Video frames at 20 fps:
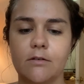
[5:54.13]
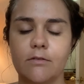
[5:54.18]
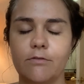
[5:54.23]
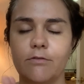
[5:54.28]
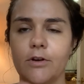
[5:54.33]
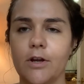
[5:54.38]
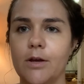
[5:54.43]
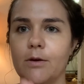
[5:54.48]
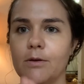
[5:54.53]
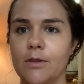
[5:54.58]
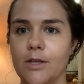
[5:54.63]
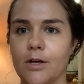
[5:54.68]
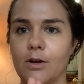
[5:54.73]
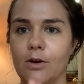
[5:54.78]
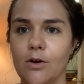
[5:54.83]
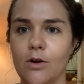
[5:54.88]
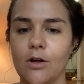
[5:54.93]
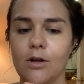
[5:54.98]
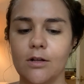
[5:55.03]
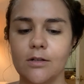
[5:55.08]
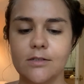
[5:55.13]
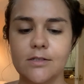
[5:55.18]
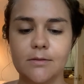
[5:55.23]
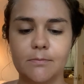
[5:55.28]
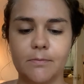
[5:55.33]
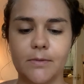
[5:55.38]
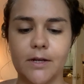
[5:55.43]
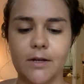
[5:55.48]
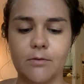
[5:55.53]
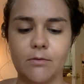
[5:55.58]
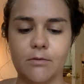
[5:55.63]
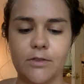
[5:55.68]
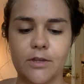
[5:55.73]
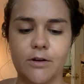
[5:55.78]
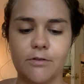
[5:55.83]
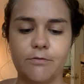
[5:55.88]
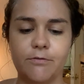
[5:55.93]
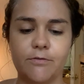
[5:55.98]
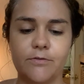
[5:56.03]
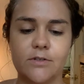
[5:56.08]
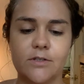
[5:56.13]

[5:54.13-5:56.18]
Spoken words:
forget what they're called, but they're